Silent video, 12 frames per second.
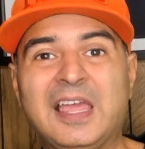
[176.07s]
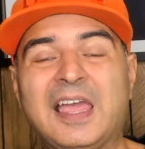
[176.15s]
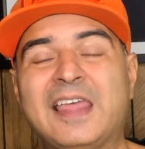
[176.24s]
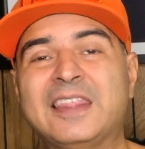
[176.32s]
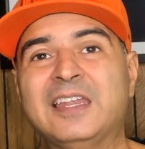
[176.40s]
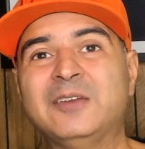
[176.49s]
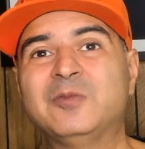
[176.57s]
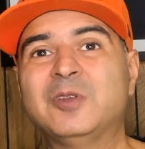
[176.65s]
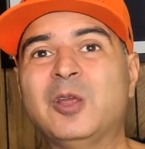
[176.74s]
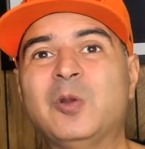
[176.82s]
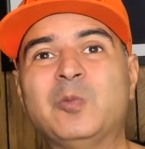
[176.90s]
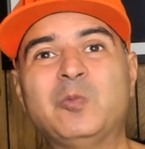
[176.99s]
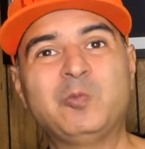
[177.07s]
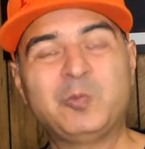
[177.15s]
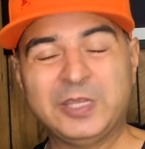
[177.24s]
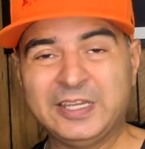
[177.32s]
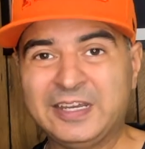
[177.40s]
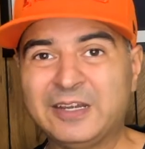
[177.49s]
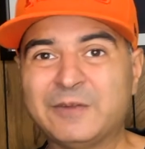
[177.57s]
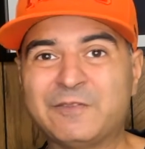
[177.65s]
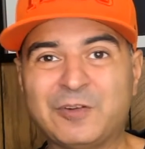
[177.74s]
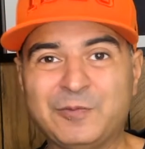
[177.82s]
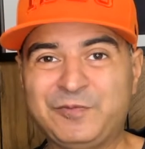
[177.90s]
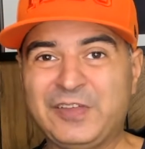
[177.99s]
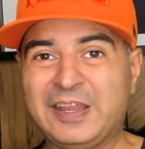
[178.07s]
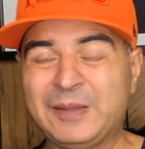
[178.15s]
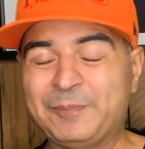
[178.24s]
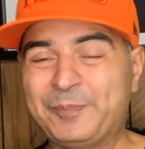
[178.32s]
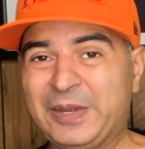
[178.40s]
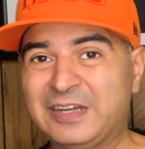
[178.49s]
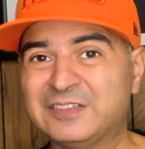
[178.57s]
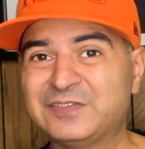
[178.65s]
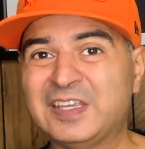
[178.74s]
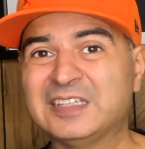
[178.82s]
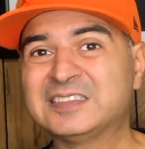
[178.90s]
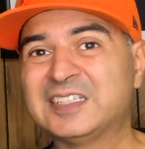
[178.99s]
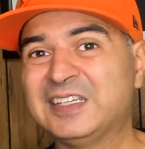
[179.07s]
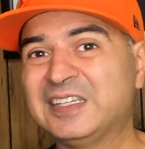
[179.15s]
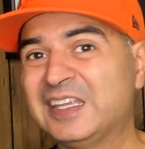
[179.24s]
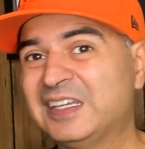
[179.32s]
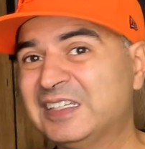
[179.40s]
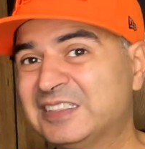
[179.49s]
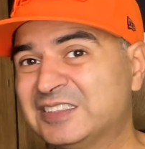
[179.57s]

And then we hear from Bears fans saying that